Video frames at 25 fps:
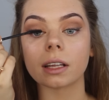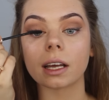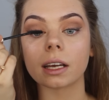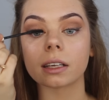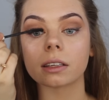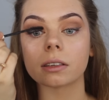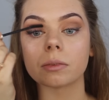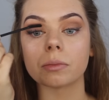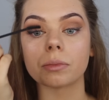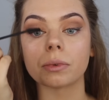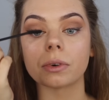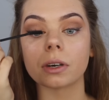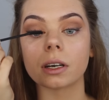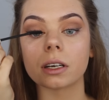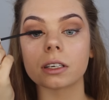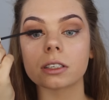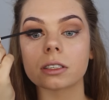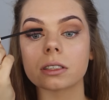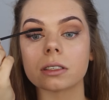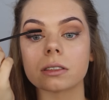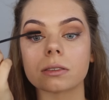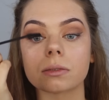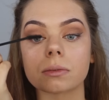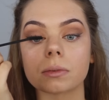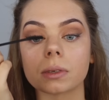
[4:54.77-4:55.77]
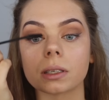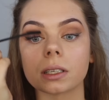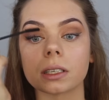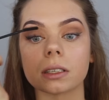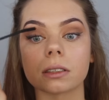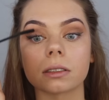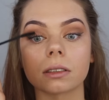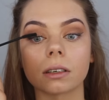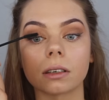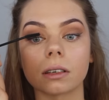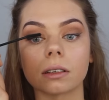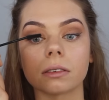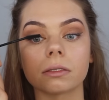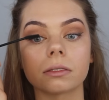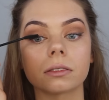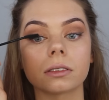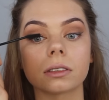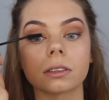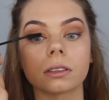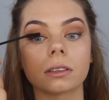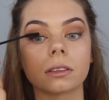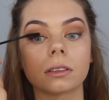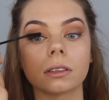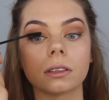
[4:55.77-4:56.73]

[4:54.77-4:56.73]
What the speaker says: like the brush, it's really soft.